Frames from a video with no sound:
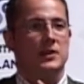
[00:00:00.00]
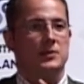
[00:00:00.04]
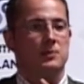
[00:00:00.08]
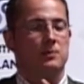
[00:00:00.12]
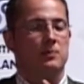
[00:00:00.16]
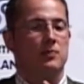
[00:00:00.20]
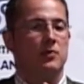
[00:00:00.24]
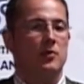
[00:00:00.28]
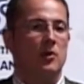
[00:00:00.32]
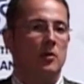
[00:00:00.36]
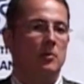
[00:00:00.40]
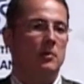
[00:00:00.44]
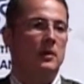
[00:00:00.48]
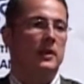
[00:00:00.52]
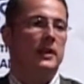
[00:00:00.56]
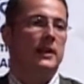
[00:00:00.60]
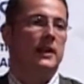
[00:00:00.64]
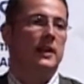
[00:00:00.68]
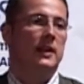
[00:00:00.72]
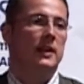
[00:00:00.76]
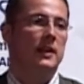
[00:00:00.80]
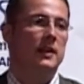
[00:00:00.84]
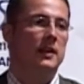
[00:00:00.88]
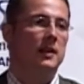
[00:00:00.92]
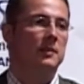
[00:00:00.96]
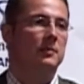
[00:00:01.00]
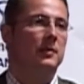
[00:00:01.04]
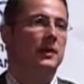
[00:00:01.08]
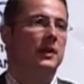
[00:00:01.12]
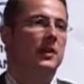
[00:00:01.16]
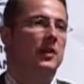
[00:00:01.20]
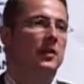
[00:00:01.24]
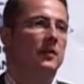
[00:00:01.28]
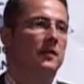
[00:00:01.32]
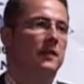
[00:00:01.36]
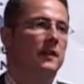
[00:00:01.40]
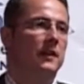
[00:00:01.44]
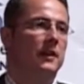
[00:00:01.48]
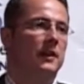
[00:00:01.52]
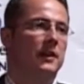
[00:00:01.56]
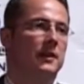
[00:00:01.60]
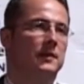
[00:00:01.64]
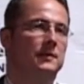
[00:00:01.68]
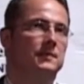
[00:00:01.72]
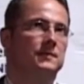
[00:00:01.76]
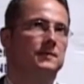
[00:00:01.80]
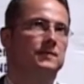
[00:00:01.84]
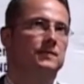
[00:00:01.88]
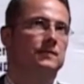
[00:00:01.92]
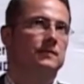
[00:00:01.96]
probably a little bit of
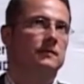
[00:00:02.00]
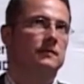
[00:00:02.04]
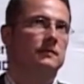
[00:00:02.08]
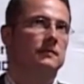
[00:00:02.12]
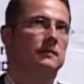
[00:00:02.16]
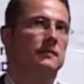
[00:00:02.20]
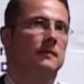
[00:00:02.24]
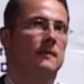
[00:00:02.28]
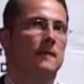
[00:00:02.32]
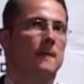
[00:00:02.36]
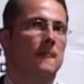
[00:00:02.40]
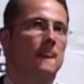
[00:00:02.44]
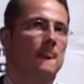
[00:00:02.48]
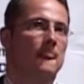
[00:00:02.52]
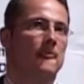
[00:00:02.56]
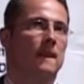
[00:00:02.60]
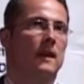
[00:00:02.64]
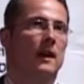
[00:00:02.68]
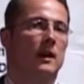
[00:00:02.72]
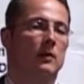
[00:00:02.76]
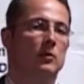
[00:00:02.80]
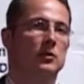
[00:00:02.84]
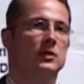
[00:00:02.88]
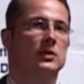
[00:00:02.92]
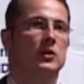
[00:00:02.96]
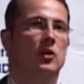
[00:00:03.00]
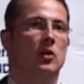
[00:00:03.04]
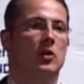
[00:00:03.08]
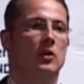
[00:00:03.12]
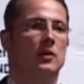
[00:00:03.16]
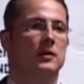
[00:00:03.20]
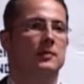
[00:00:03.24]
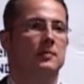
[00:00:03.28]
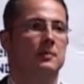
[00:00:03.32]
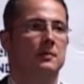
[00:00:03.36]
a, I wouldn't call it